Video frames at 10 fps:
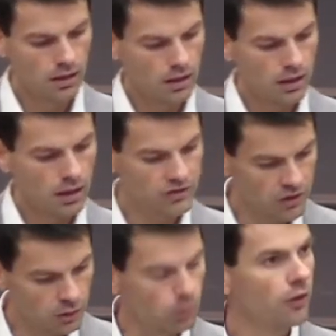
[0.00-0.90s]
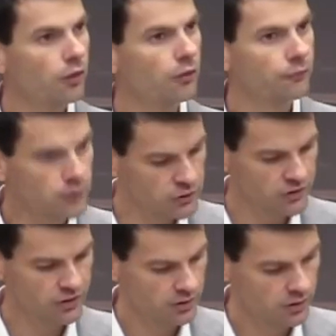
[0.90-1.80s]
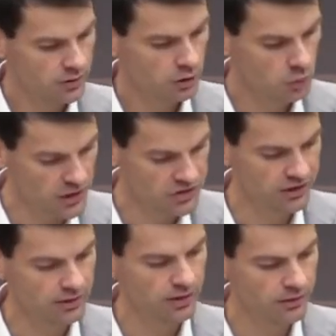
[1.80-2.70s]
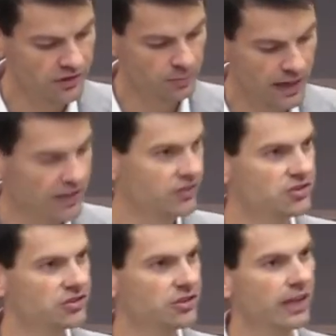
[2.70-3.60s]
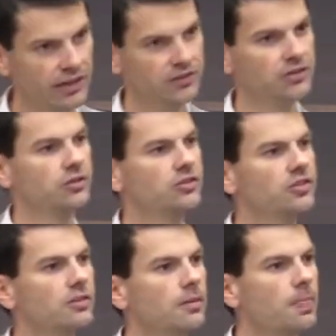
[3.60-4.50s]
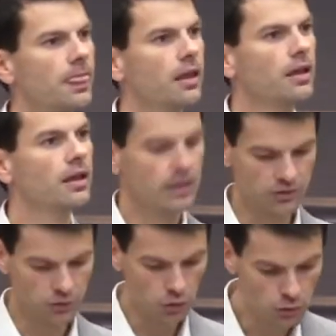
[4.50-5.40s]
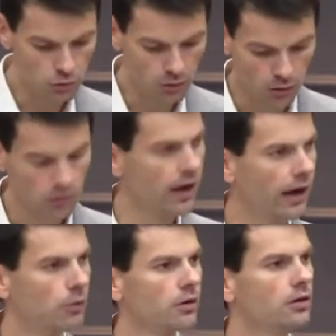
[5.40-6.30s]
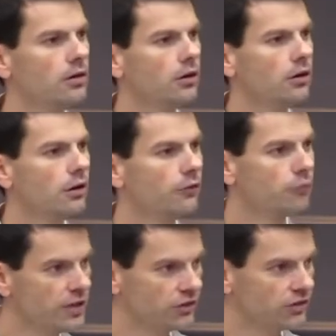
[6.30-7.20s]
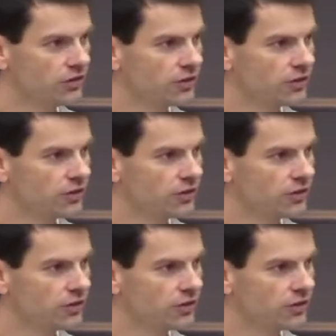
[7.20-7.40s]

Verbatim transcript: And so the first question this passage answers is who are our friends?